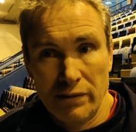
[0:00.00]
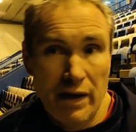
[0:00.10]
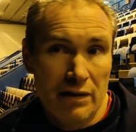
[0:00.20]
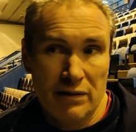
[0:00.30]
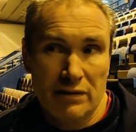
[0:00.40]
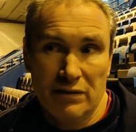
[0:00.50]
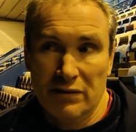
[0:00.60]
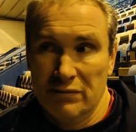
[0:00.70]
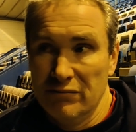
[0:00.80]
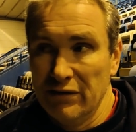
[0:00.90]
Yeah,
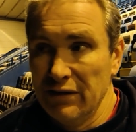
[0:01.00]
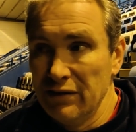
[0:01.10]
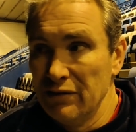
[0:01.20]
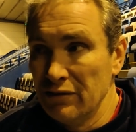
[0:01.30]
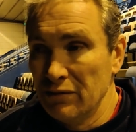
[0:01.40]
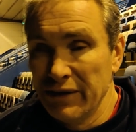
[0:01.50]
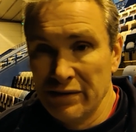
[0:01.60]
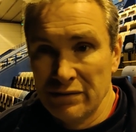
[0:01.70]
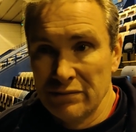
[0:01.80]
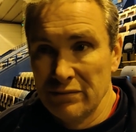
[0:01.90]
I think you look the way
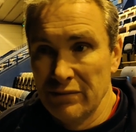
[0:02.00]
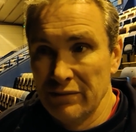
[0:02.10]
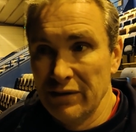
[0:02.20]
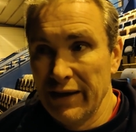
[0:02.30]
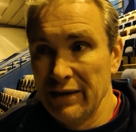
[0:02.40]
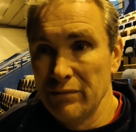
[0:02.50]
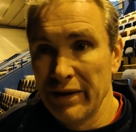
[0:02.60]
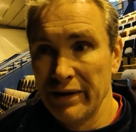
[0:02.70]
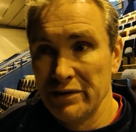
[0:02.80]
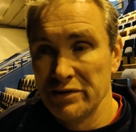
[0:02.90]
that Adam
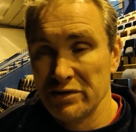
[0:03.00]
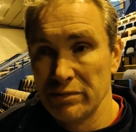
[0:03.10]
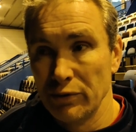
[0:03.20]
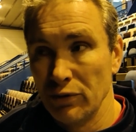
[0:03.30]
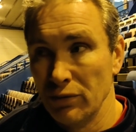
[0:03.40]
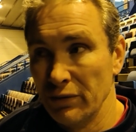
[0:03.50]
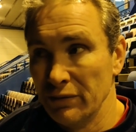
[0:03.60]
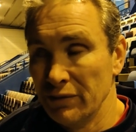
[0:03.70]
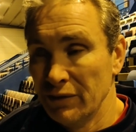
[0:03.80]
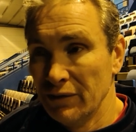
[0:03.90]
manages the ball,
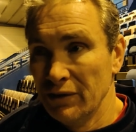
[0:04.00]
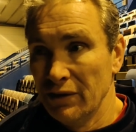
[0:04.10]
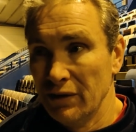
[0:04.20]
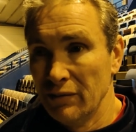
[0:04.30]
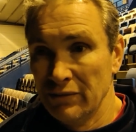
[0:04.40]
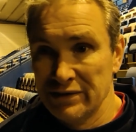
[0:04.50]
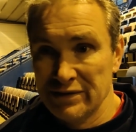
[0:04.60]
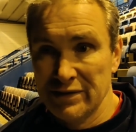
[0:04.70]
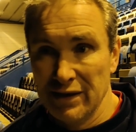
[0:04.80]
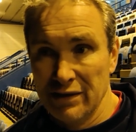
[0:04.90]
and as I
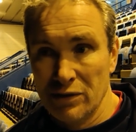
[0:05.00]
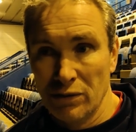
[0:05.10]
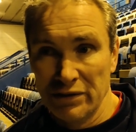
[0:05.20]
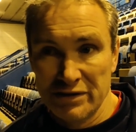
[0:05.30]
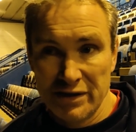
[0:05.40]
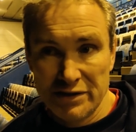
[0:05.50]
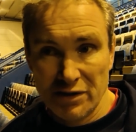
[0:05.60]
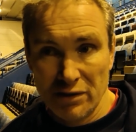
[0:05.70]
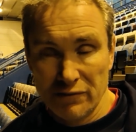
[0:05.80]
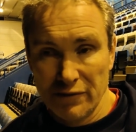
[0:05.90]
say, the quality he
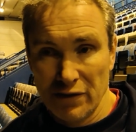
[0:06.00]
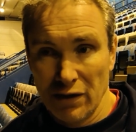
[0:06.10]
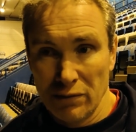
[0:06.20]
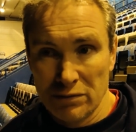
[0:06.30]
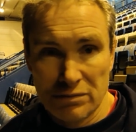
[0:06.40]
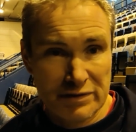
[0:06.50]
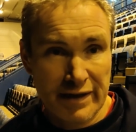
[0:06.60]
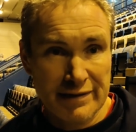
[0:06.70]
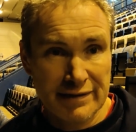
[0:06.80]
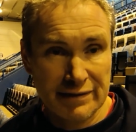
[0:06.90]
showed for the goal was
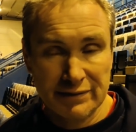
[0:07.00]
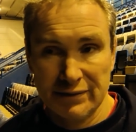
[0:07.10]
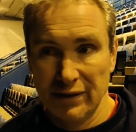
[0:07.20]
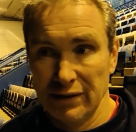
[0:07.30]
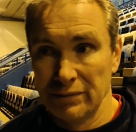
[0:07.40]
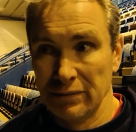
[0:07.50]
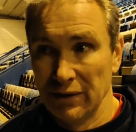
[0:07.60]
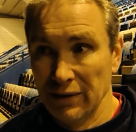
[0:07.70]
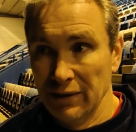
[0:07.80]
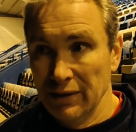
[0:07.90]
excellent.
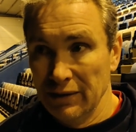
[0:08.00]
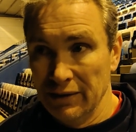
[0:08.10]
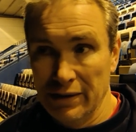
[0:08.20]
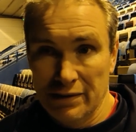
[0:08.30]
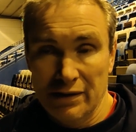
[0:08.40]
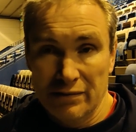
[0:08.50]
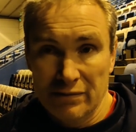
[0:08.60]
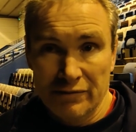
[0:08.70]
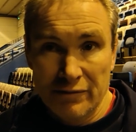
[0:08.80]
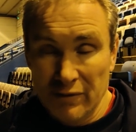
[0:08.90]
I think
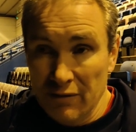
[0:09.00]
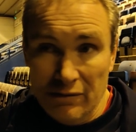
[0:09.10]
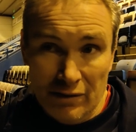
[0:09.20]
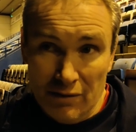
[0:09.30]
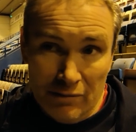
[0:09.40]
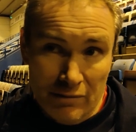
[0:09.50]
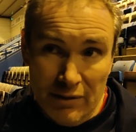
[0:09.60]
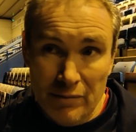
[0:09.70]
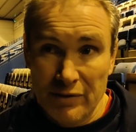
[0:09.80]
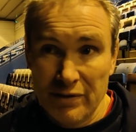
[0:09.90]
if he
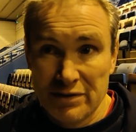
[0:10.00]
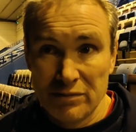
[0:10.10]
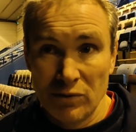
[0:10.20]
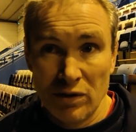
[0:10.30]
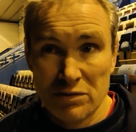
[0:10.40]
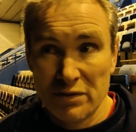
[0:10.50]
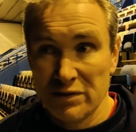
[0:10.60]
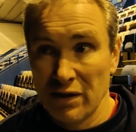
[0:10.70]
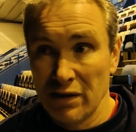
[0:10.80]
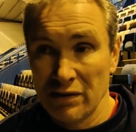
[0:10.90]
in with us and works with us
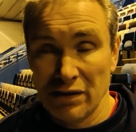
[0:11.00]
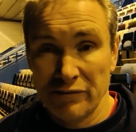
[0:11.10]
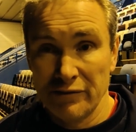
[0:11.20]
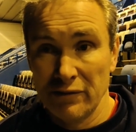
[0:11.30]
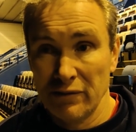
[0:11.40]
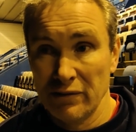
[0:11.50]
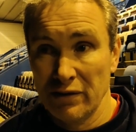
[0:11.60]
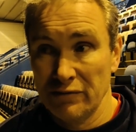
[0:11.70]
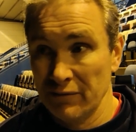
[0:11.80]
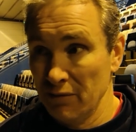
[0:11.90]
hard enough and long enough,